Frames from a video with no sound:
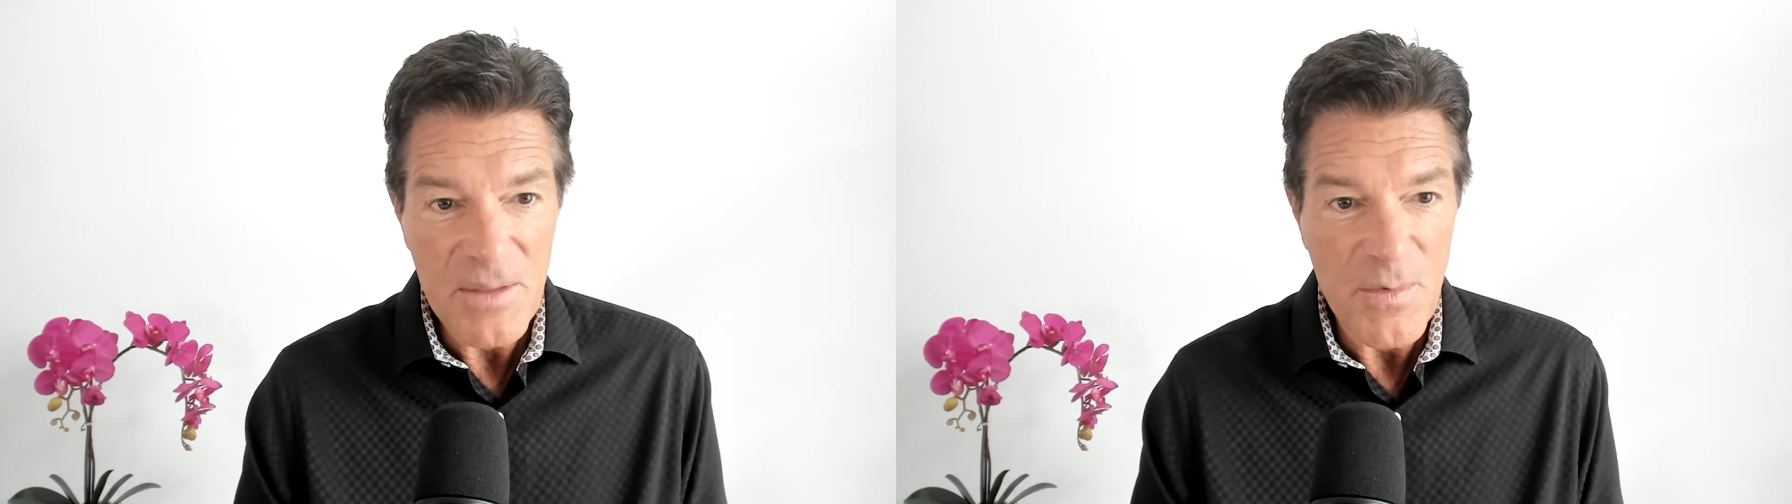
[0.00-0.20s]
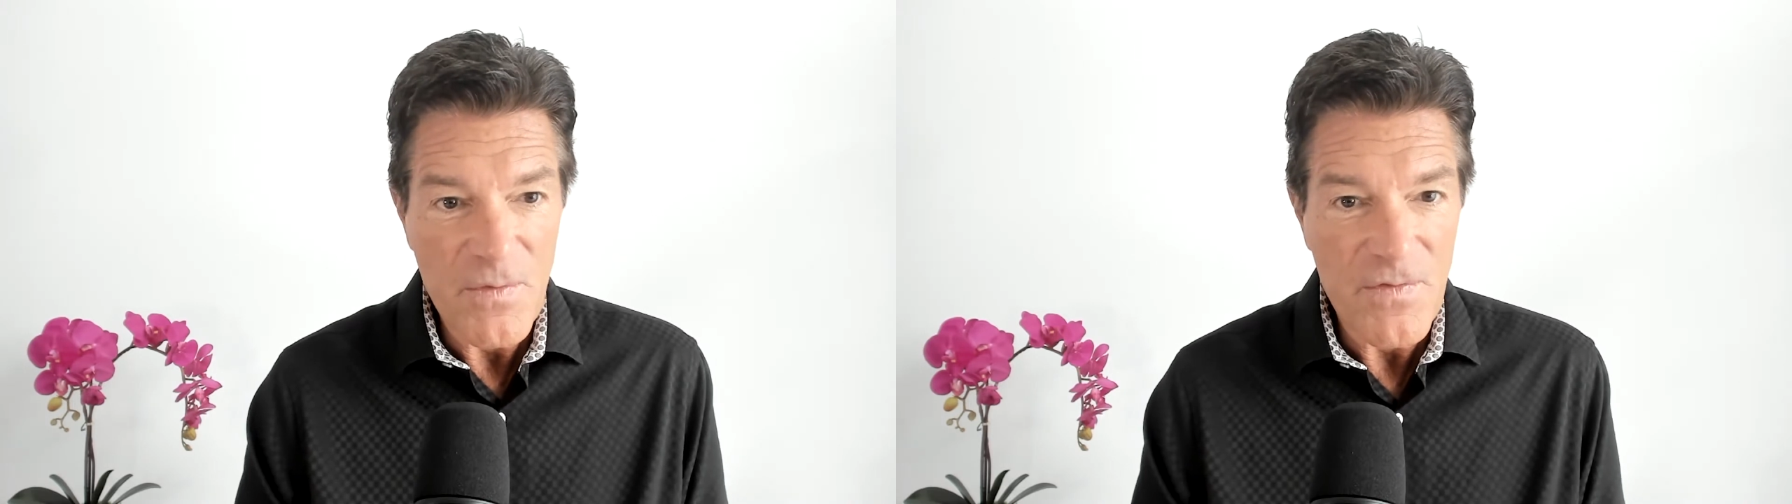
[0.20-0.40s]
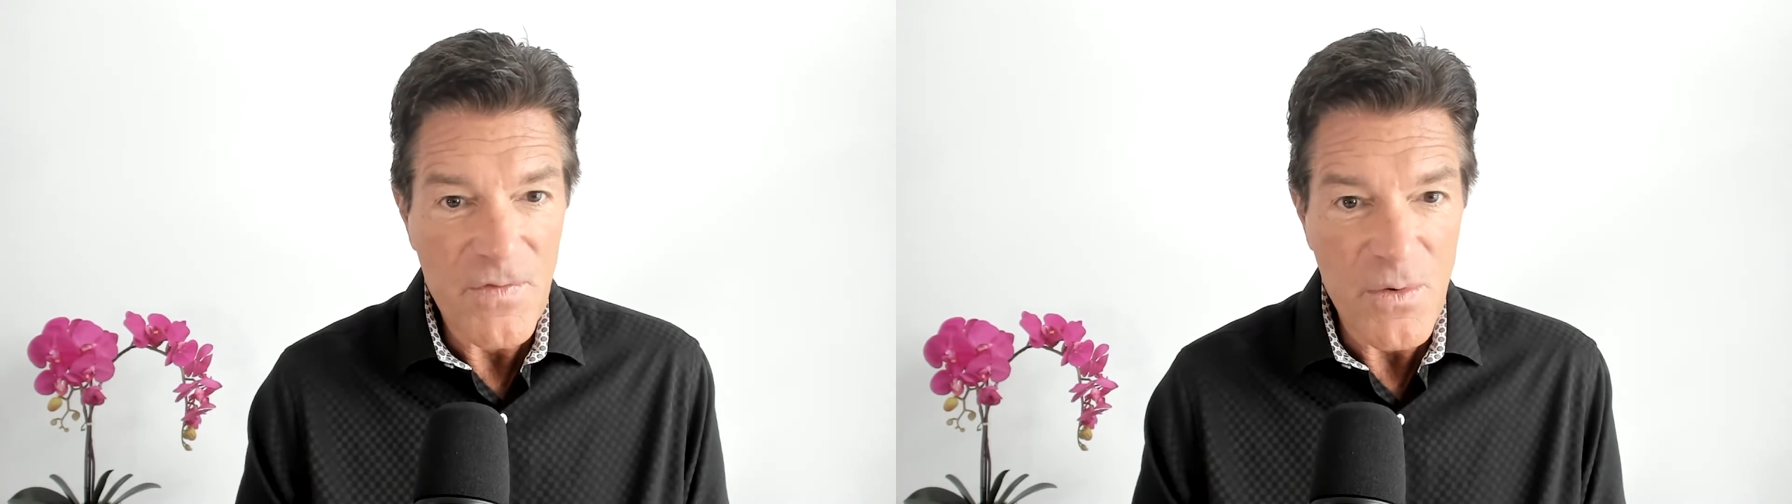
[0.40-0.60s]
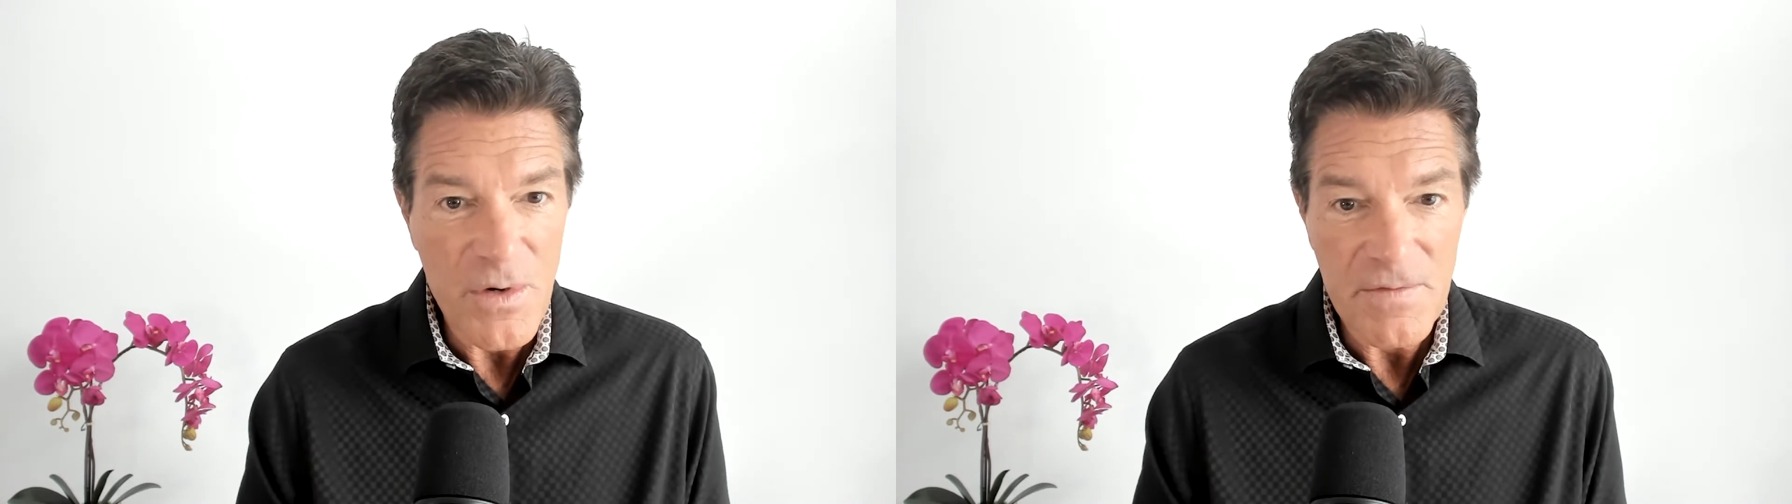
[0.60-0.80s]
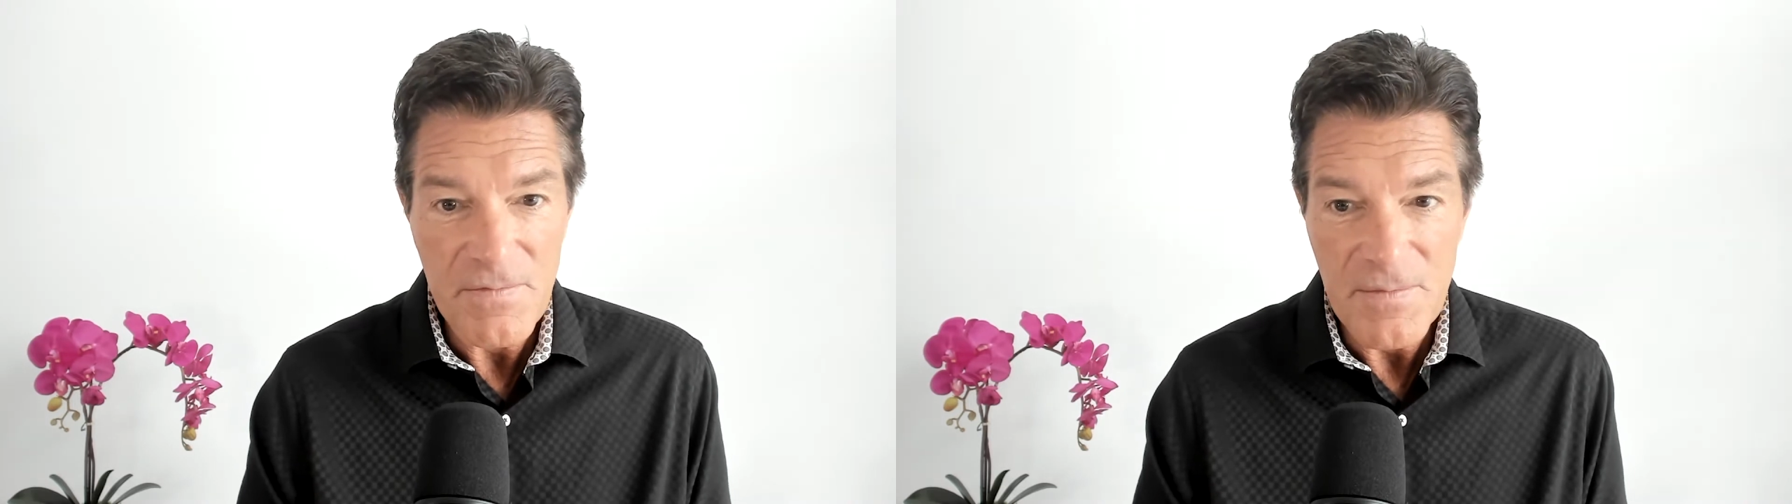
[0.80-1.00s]
moving
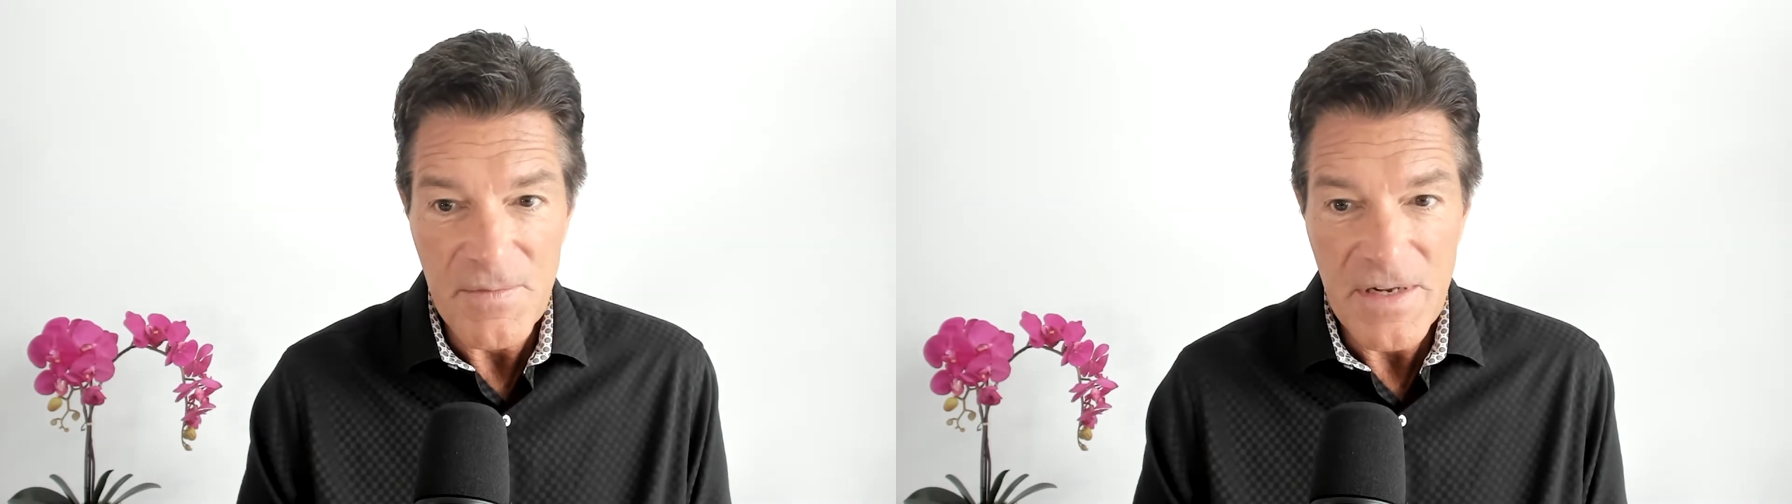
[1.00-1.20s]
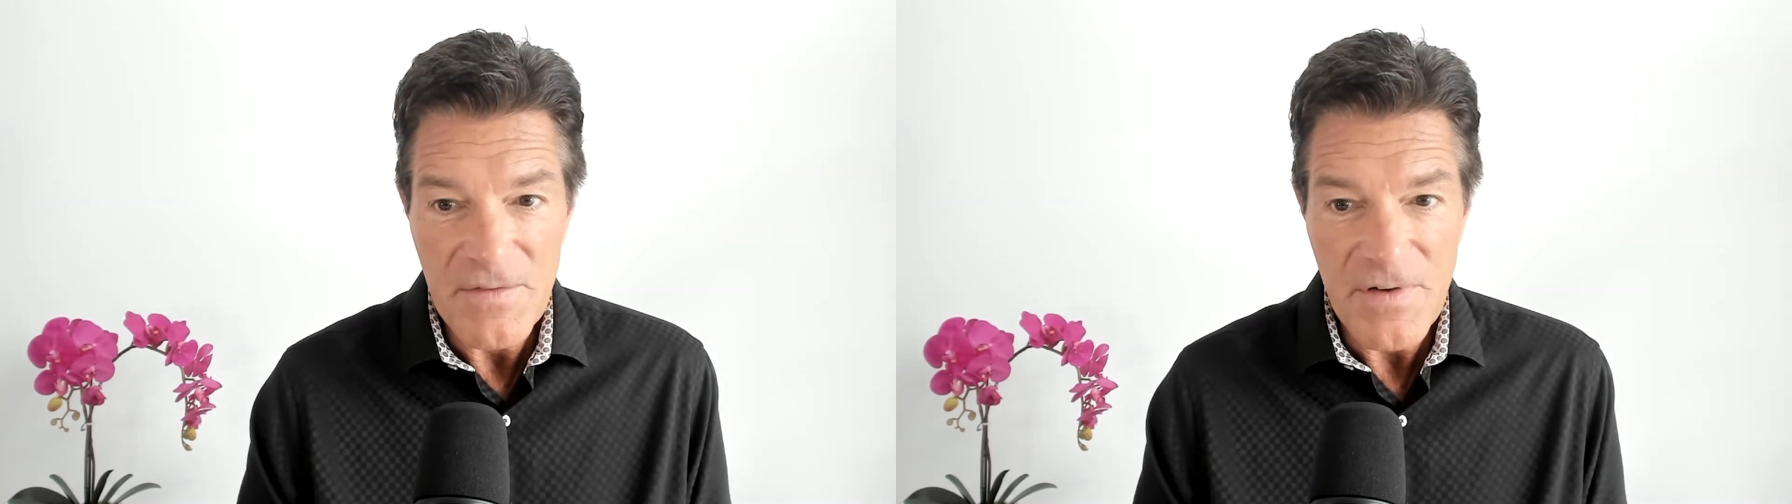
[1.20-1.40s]
forward and